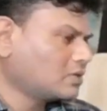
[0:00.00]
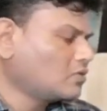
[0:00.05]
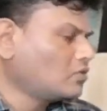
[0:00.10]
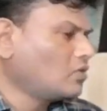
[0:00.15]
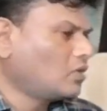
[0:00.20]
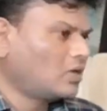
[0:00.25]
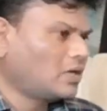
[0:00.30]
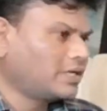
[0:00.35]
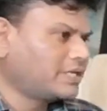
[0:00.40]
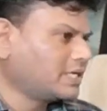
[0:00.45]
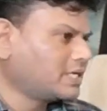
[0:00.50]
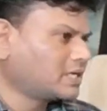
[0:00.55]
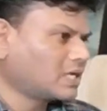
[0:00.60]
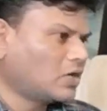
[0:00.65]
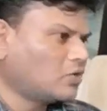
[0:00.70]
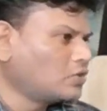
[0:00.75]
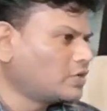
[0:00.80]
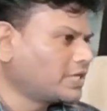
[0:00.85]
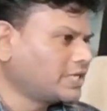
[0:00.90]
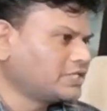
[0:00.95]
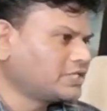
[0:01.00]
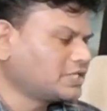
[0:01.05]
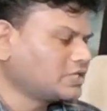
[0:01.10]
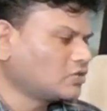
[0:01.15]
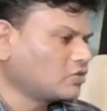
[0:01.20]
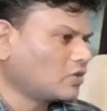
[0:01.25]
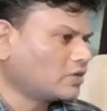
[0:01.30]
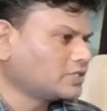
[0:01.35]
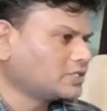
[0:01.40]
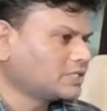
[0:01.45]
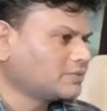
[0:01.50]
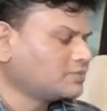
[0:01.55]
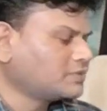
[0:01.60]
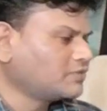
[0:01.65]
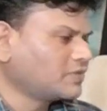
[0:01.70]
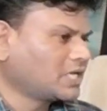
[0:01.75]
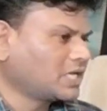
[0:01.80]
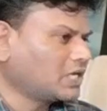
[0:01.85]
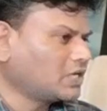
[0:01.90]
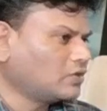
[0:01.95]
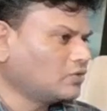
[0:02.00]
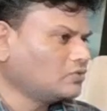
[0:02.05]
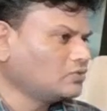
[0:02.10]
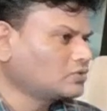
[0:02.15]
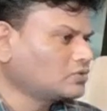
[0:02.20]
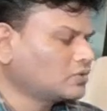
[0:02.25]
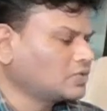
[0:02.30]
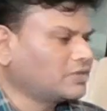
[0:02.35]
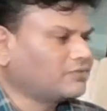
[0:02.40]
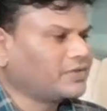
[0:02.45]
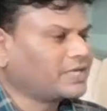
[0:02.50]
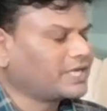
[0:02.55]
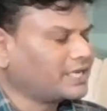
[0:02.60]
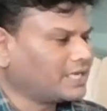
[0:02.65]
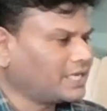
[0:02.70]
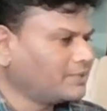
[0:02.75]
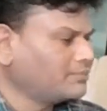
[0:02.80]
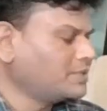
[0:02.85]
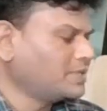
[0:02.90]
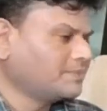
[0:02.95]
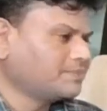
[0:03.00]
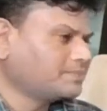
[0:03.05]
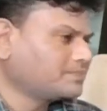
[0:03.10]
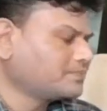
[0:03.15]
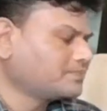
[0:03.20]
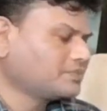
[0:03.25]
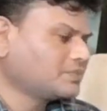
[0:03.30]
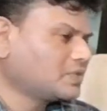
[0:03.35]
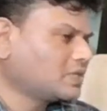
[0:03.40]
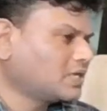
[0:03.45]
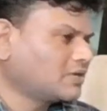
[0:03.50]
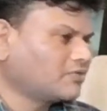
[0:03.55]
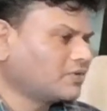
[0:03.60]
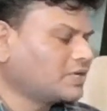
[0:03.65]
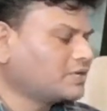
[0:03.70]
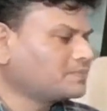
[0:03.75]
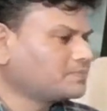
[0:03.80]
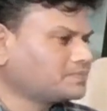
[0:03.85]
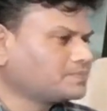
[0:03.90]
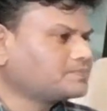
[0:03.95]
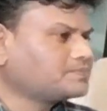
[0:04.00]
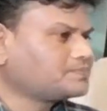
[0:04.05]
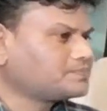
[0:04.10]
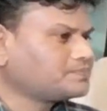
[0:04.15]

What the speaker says: All that outreaching concepts we can do, so that we can help them that way.